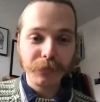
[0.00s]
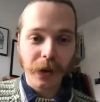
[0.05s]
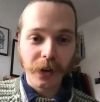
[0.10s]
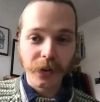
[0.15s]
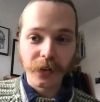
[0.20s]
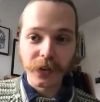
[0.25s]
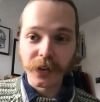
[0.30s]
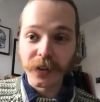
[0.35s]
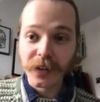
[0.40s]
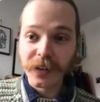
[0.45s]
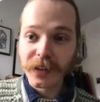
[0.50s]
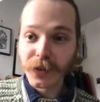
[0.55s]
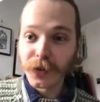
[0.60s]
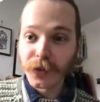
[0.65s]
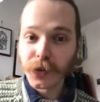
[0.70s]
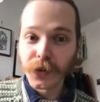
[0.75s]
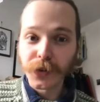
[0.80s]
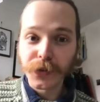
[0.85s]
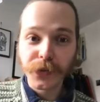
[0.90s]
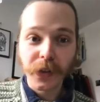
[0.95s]
parrot
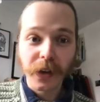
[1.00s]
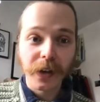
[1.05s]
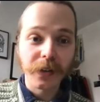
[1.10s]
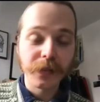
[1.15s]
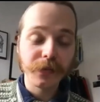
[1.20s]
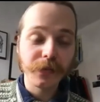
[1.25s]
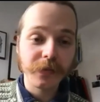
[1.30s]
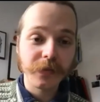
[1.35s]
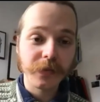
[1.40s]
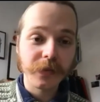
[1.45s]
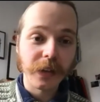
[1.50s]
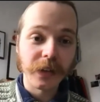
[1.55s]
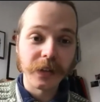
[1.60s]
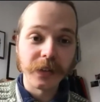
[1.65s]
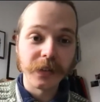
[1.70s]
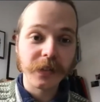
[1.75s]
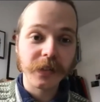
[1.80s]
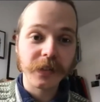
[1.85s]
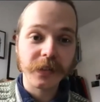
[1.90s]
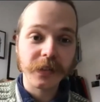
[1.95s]
all of that. That
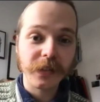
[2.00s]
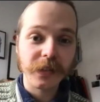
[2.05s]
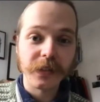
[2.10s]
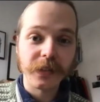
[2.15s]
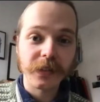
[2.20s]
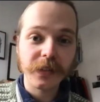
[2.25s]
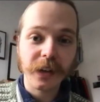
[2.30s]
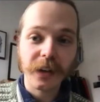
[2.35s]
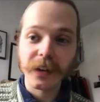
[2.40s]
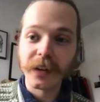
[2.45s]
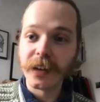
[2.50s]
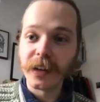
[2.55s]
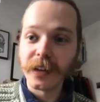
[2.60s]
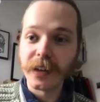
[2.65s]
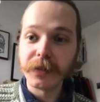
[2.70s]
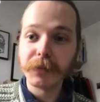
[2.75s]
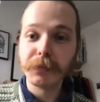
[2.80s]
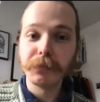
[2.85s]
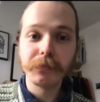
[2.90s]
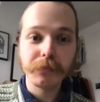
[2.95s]
is
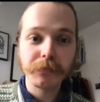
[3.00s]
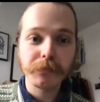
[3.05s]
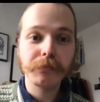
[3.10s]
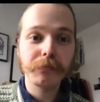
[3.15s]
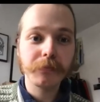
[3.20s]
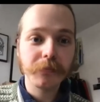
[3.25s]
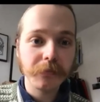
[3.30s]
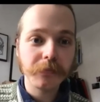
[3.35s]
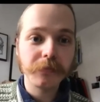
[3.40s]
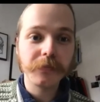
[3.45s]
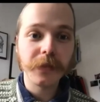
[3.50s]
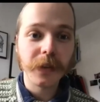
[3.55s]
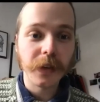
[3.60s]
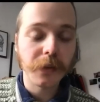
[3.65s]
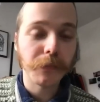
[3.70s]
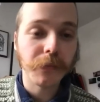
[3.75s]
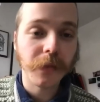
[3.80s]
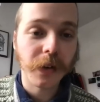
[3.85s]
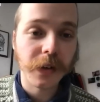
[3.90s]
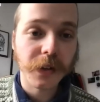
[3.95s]
entirely, yeah,
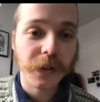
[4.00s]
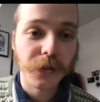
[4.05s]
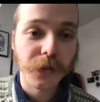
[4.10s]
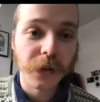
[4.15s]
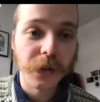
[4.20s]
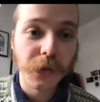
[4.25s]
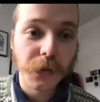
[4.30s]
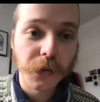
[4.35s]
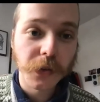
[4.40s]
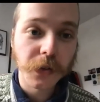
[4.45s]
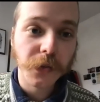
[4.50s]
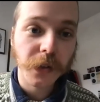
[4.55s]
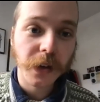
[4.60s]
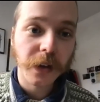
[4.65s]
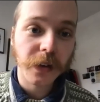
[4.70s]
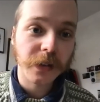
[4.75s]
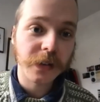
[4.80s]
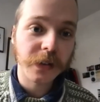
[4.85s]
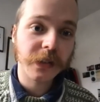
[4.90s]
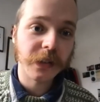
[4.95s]
I agree with all of
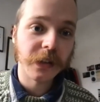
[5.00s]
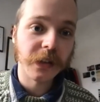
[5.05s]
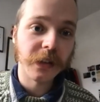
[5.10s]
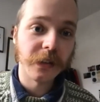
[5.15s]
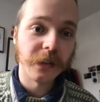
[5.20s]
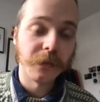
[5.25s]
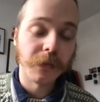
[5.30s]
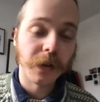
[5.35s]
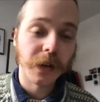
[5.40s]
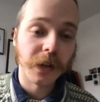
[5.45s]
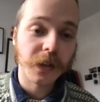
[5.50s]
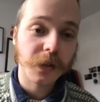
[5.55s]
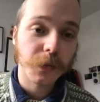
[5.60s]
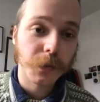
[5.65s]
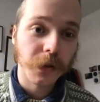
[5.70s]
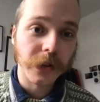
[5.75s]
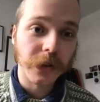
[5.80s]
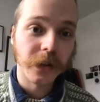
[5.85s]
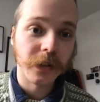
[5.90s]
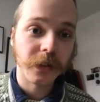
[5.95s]
that. I'd say that my
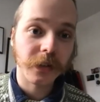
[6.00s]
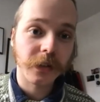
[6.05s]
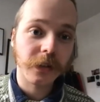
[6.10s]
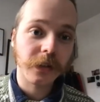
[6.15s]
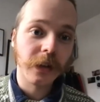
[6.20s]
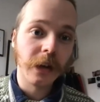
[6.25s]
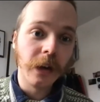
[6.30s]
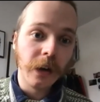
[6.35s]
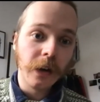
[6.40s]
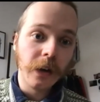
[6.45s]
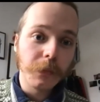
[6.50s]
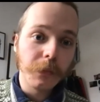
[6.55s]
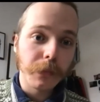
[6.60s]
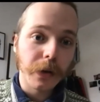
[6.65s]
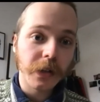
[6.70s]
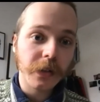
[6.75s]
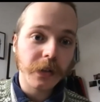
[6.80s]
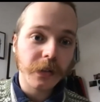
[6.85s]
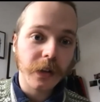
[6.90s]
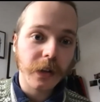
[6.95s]
experience
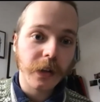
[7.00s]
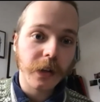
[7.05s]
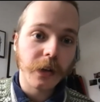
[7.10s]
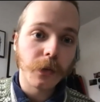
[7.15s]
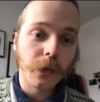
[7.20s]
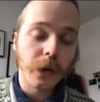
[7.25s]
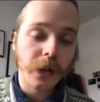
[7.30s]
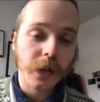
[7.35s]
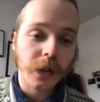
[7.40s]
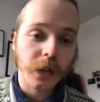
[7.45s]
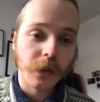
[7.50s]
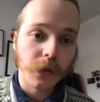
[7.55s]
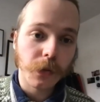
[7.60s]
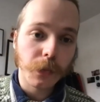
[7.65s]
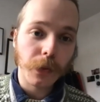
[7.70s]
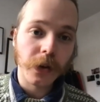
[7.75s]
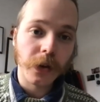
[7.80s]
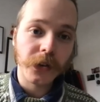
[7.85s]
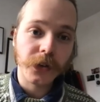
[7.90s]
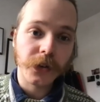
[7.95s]
personally in working with
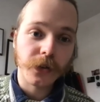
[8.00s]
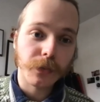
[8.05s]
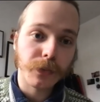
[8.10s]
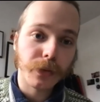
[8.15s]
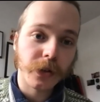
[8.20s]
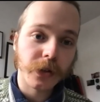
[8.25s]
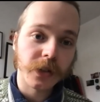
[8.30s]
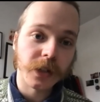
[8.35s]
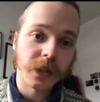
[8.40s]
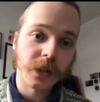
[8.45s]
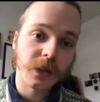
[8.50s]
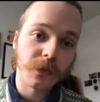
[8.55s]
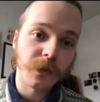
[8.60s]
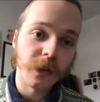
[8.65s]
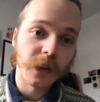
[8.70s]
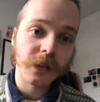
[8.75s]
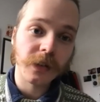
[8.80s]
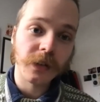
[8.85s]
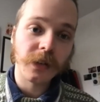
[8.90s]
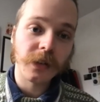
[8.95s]
political projects
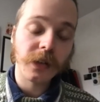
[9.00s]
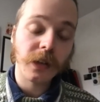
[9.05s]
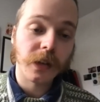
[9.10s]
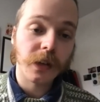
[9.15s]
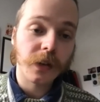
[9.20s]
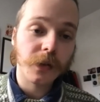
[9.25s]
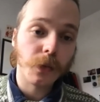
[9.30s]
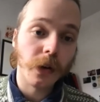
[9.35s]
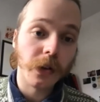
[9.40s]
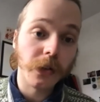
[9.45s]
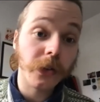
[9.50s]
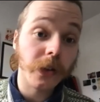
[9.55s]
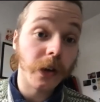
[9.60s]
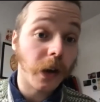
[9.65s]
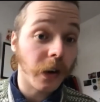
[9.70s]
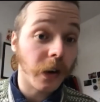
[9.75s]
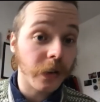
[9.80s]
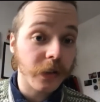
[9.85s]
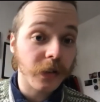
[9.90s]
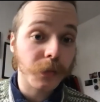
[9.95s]
versus like ones that
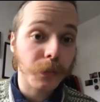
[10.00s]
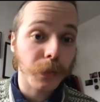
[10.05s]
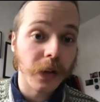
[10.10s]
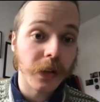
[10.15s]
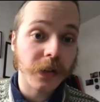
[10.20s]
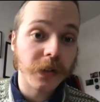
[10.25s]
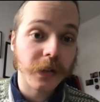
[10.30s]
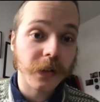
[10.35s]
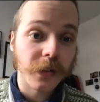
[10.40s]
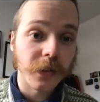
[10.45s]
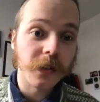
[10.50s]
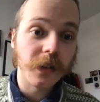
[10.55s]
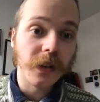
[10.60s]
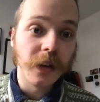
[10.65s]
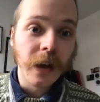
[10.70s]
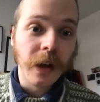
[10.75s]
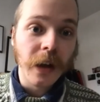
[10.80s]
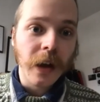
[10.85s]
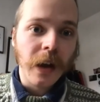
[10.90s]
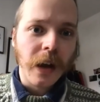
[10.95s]
aren't as political,
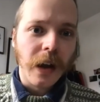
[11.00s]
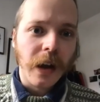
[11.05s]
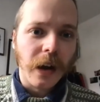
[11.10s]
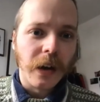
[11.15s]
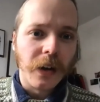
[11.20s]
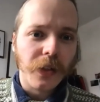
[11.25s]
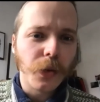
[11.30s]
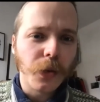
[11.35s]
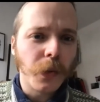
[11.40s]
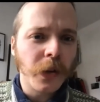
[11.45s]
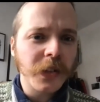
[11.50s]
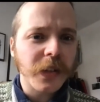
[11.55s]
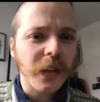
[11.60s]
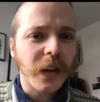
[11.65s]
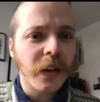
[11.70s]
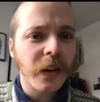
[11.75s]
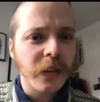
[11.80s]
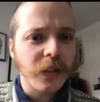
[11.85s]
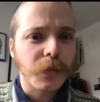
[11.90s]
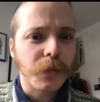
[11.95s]
the ones that
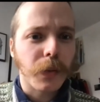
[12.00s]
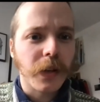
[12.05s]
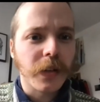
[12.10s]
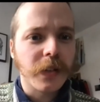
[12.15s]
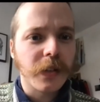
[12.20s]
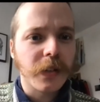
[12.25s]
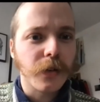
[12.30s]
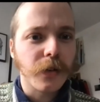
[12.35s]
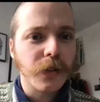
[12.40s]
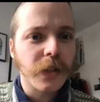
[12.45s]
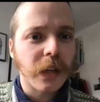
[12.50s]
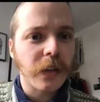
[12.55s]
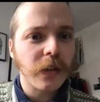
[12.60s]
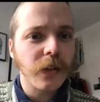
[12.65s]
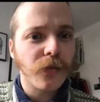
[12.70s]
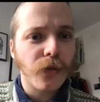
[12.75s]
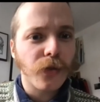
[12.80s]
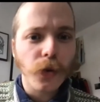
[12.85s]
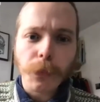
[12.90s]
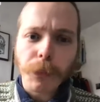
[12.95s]
aren't as political tend to
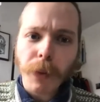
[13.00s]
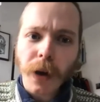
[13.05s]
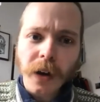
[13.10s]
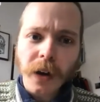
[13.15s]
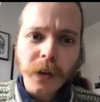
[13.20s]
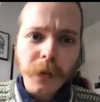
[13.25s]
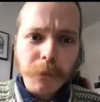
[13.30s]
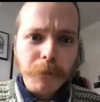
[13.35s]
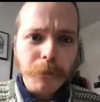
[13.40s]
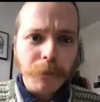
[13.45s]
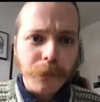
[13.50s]
fall apart